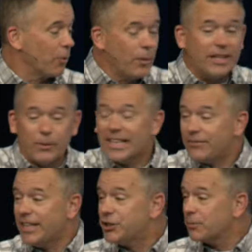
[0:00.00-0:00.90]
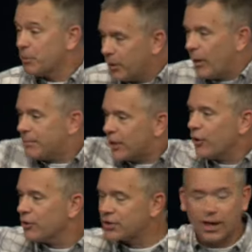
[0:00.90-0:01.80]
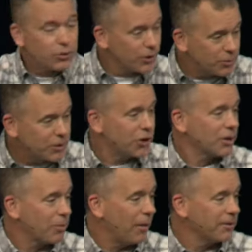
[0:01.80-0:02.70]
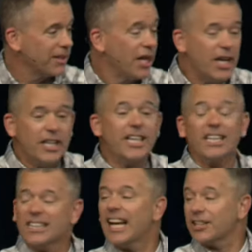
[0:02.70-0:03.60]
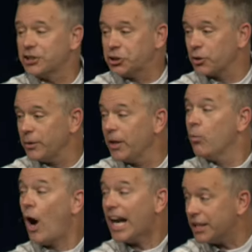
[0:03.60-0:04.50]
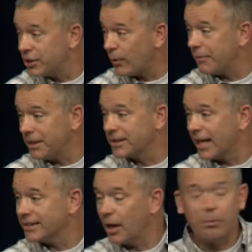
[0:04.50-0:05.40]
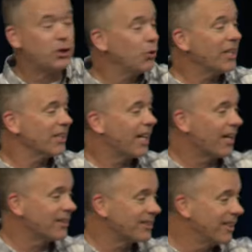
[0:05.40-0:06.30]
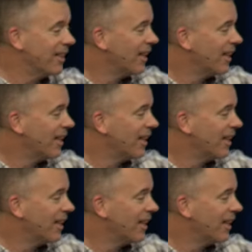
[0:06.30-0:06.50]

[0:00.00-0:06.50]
When we, we left Egypt and we wiped out all those countries and we took the promise, you didn't let us destroy. We wanted to wipe these guys out, but you didn't let us.